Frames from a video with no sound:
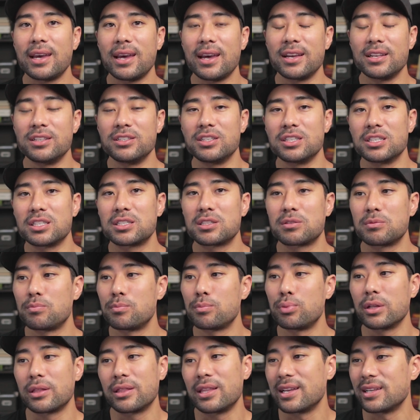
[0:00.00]
and
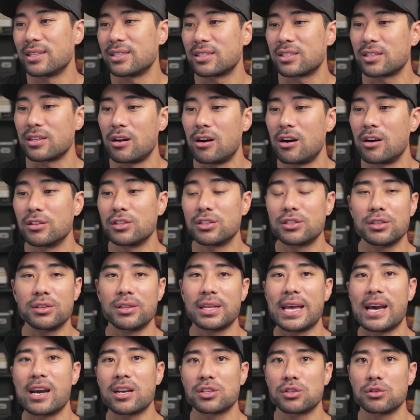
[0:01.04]
just put things
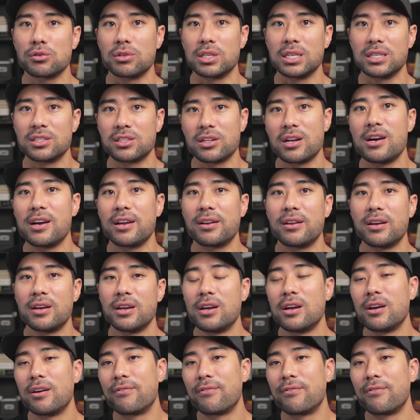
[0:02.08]
onto the actual design